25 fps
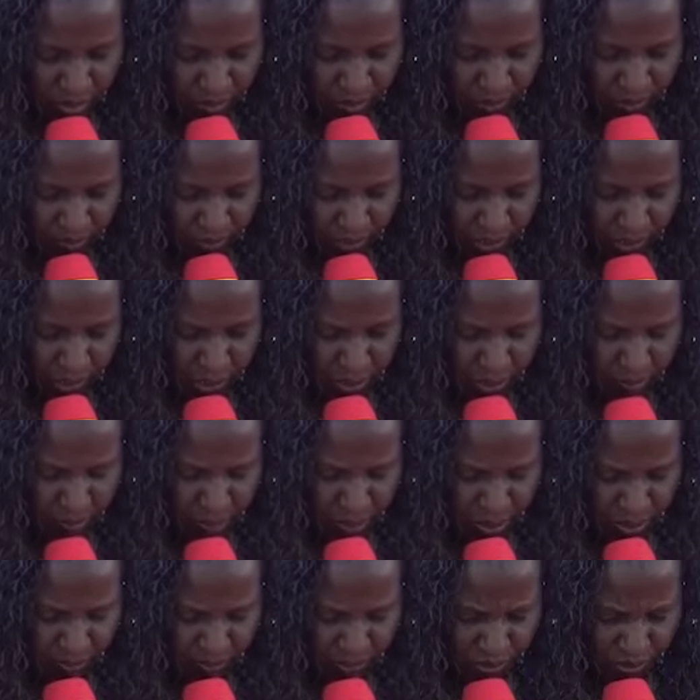Finally,
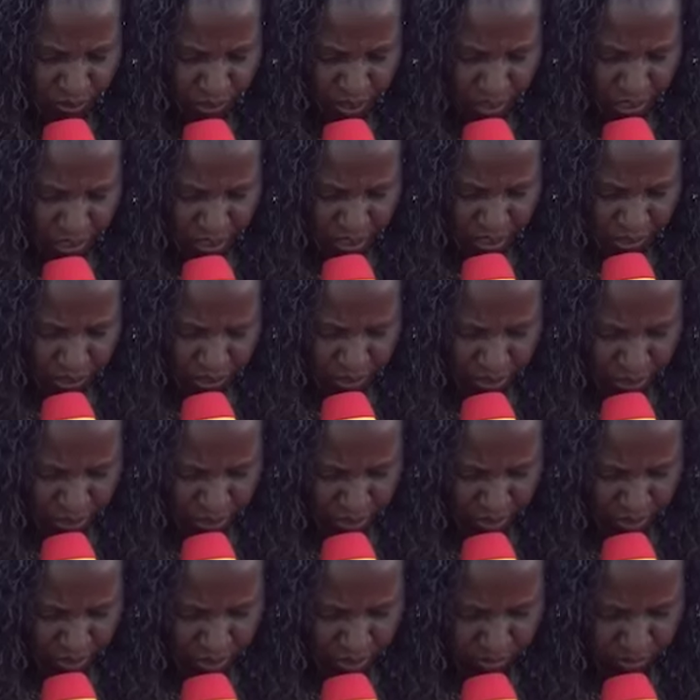pray for our country.
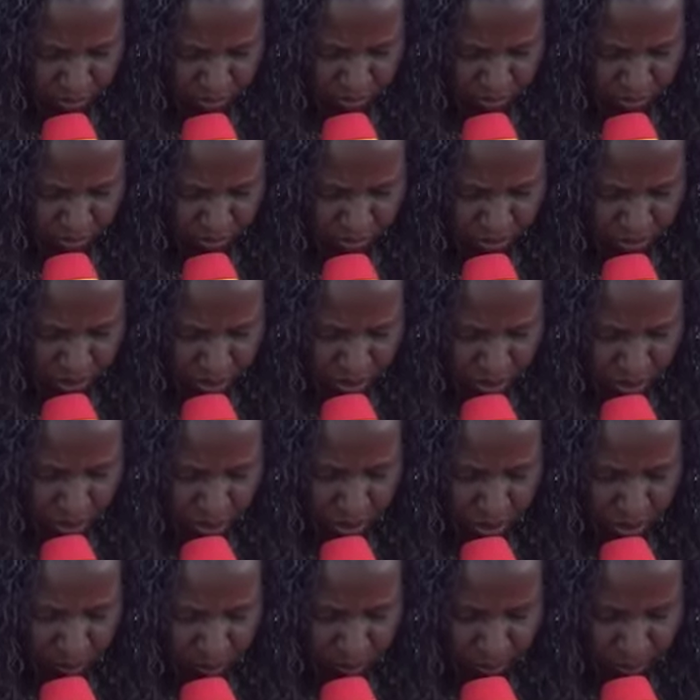
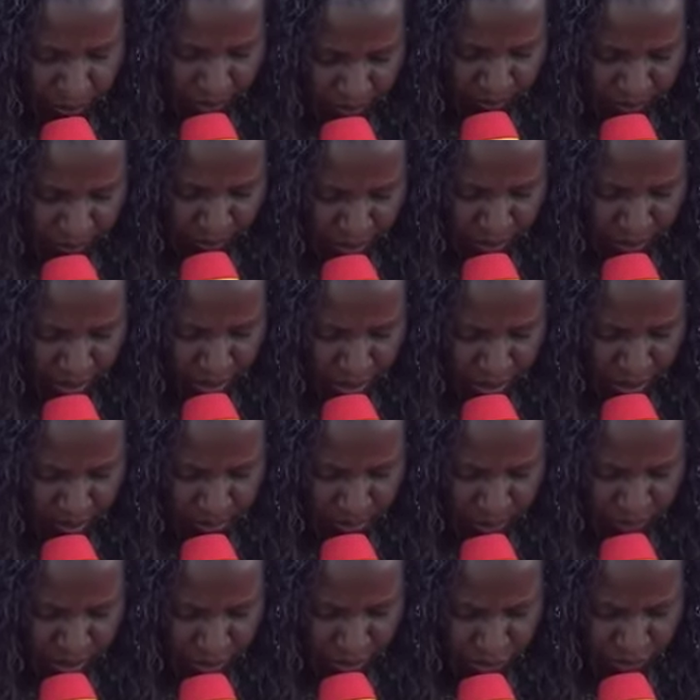Pray for the
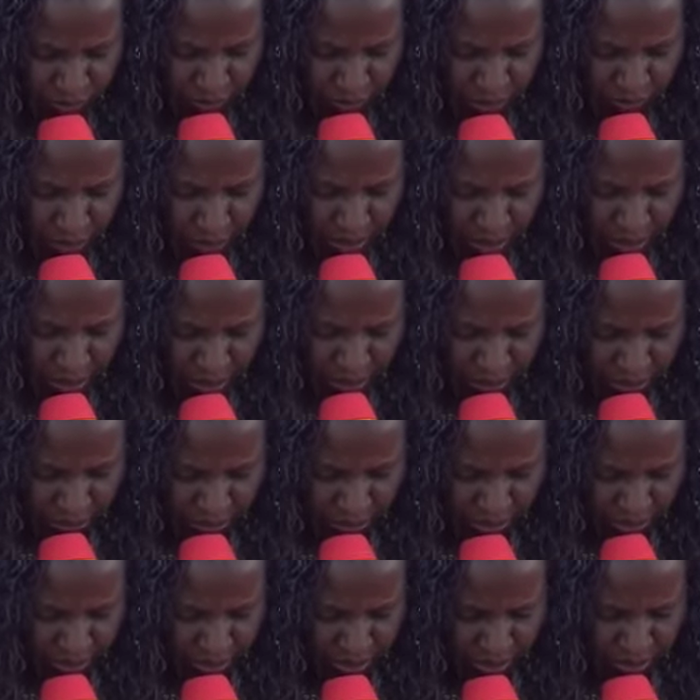stability of our
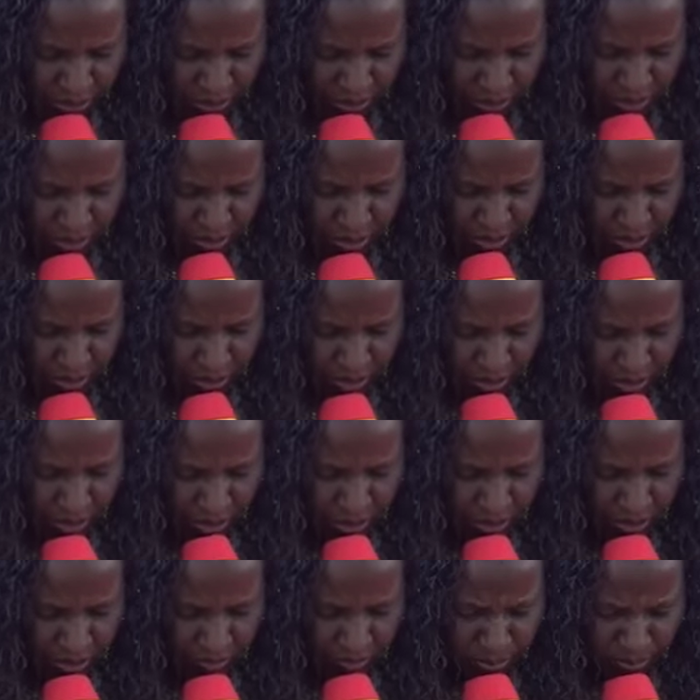country.
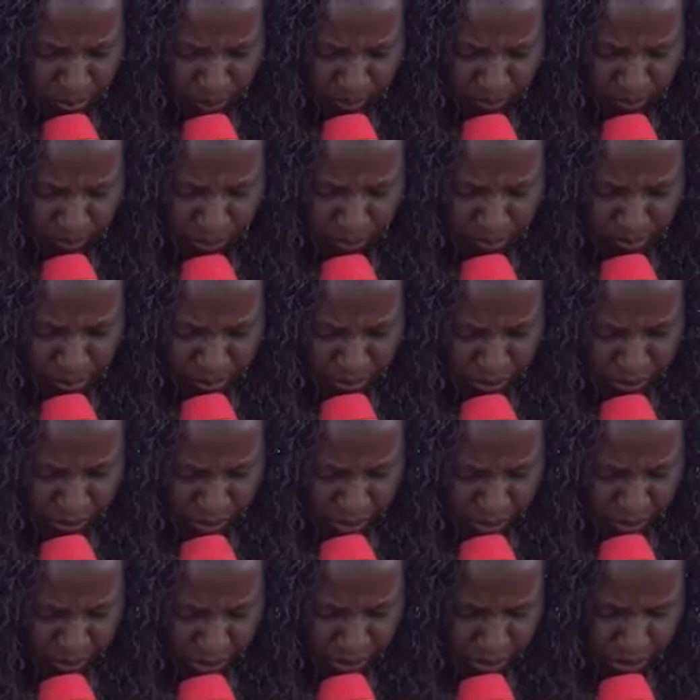Pray for peace
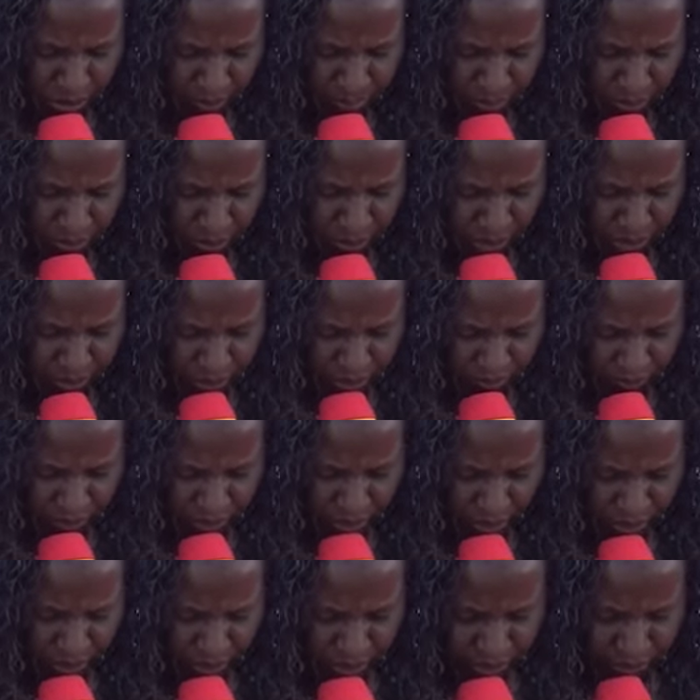within the borders of our
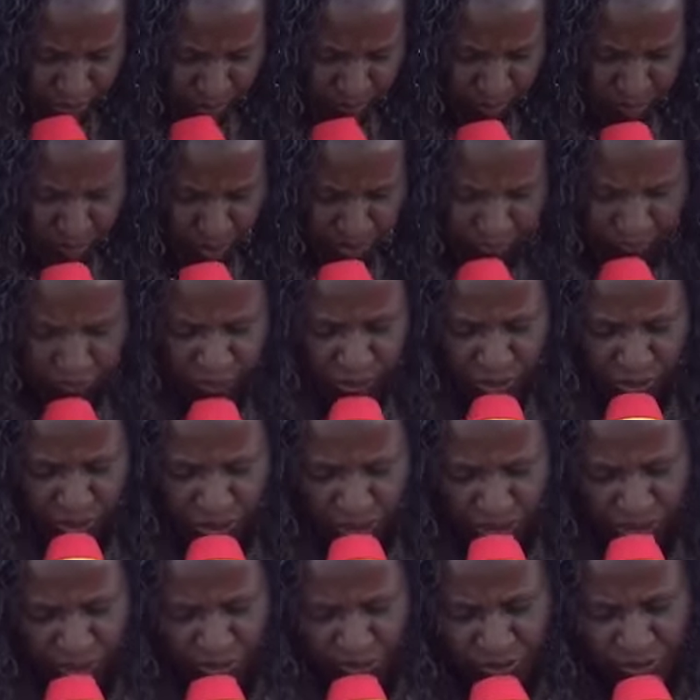country. Pray for our
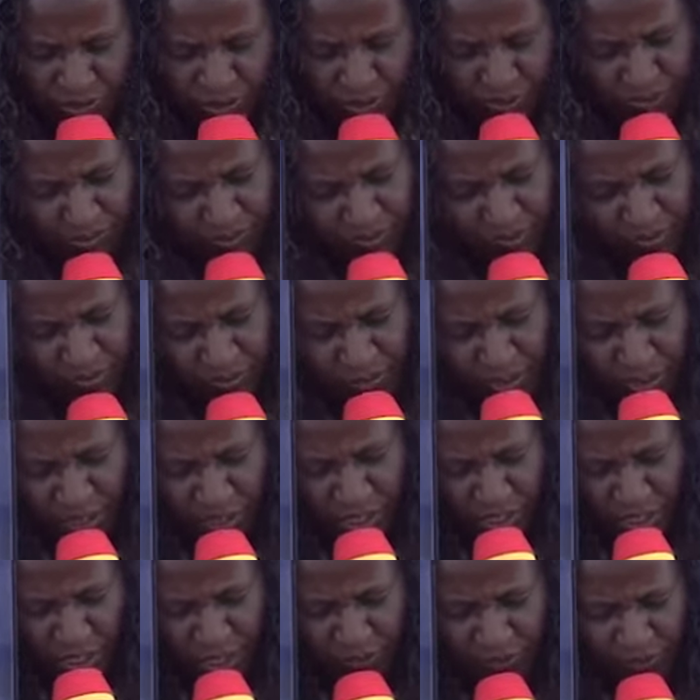country.
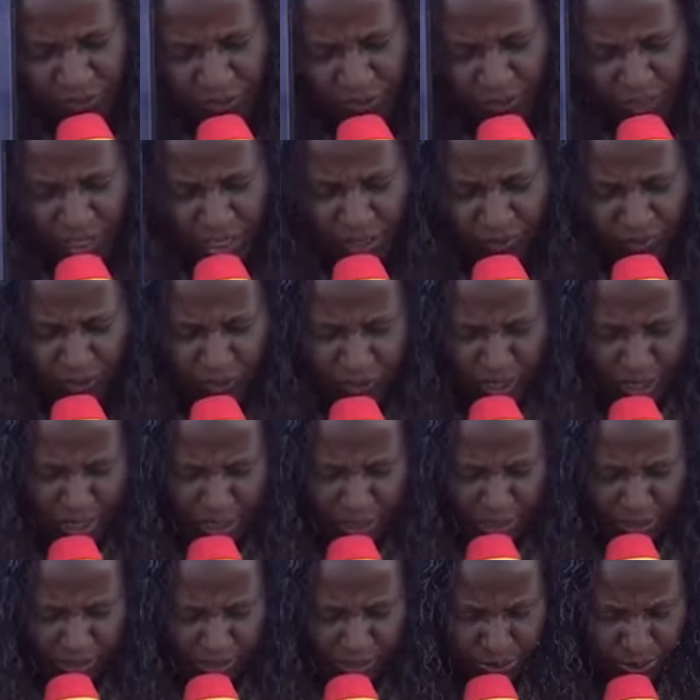If you love our
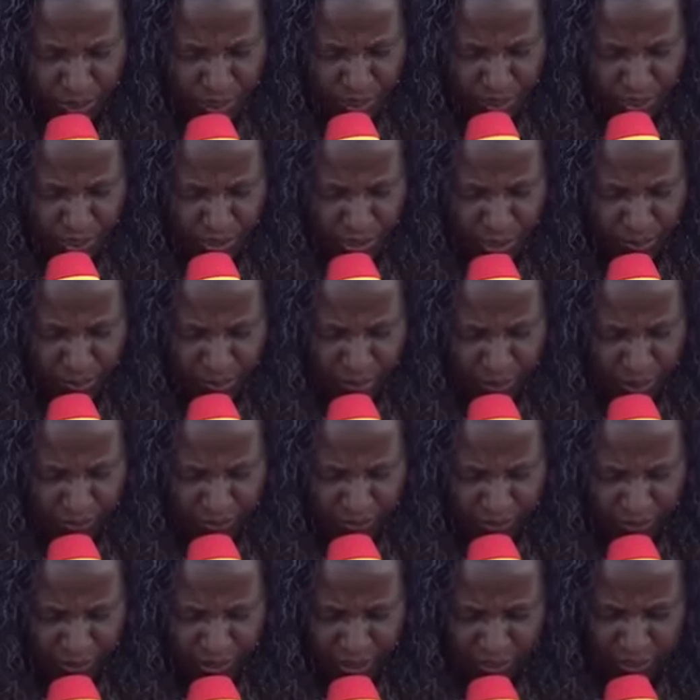country, Kenya, pray
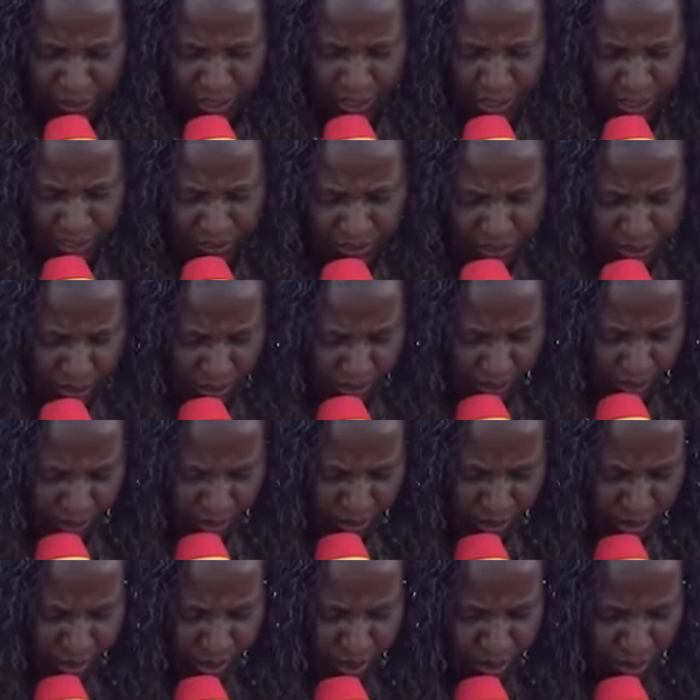for our country.
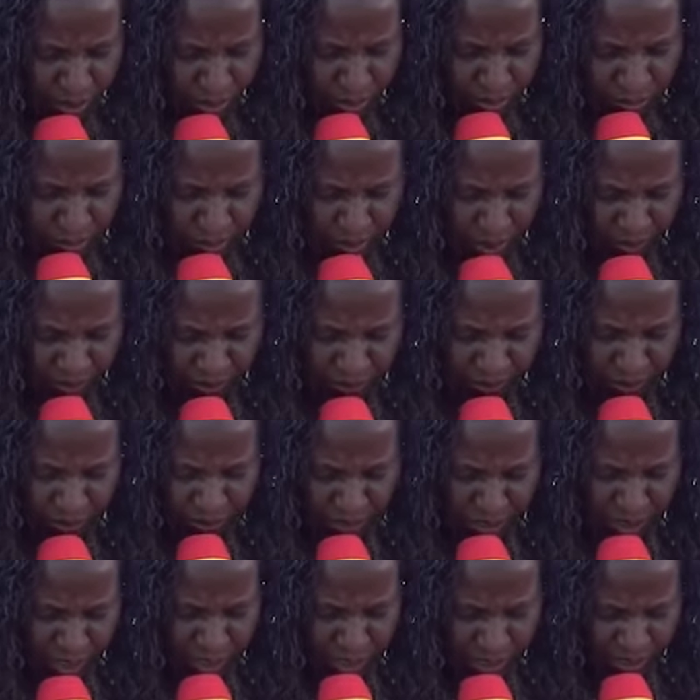Pray for
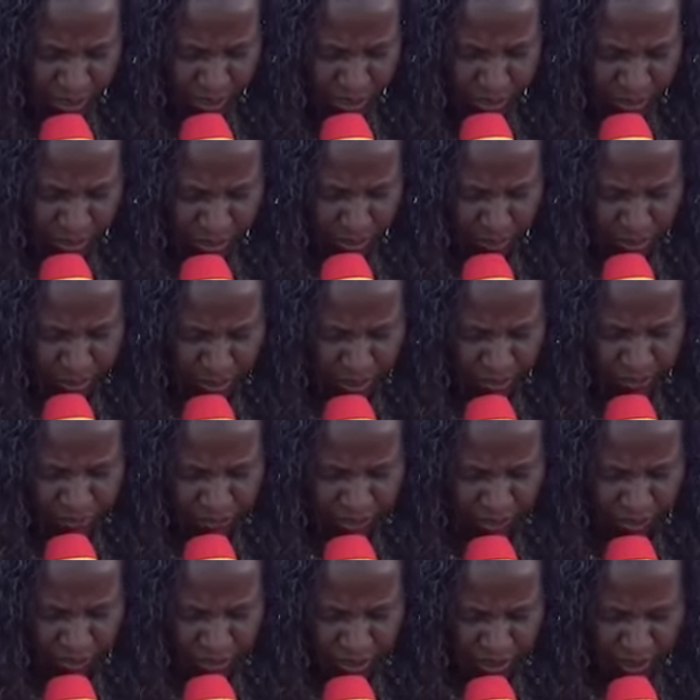our country. Pray for
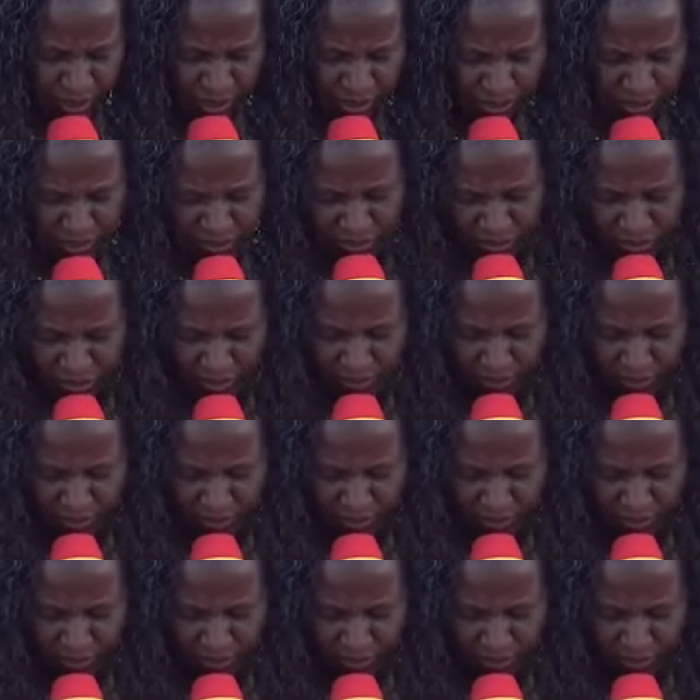our country.